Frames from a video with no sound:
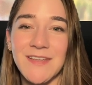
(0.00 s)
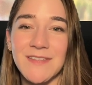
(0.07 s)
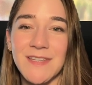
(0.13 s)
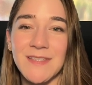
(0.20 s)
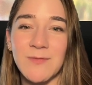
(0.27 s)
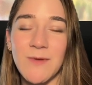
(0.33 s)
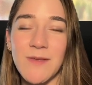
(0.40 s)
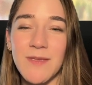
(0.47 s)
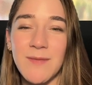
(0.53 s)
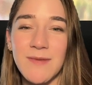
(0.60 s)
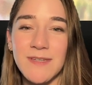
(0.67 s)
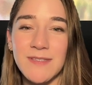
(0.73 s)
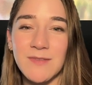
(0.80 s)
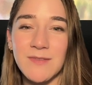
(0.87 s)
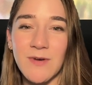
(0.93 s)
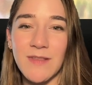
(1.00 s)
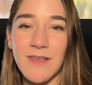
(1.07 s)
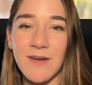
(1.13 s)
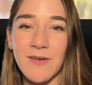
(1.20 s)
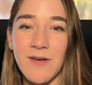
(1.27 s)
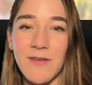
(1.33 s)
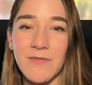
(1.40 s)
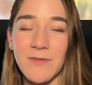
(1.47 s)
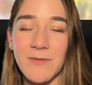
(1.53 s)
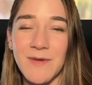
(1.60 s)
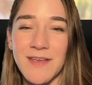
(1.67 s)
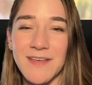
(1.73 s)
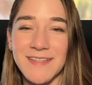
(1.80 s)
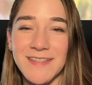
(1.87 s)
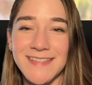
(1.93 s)
Danielle says, William and his storyline are
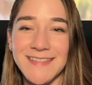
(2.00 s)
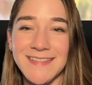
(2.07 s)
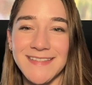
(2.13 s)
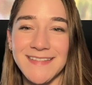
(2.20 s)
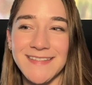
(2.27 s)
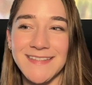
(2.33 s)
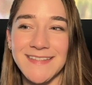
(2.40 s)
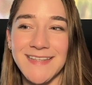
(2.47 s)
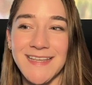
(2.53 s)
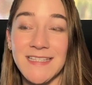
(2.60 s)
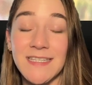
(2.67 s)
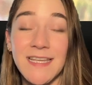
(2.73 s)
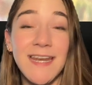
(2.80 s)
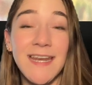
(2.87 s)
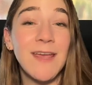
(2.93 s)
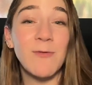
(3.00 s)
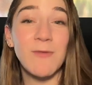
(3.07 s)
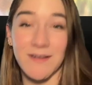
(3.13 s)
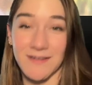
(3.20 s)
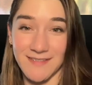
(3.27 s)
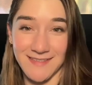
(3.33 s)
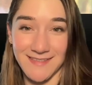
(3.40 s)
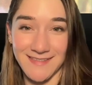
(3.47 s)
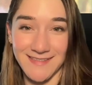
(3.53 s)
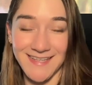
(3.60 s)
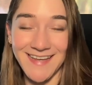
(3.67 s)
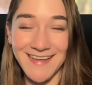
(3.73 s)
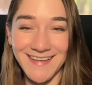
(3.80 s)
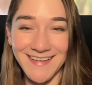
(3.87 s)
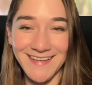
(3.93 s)
off the rails. It's gonna get
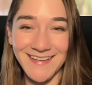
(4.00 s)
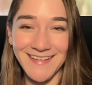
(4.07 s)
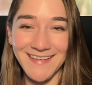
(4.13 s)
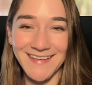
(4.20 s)
worse.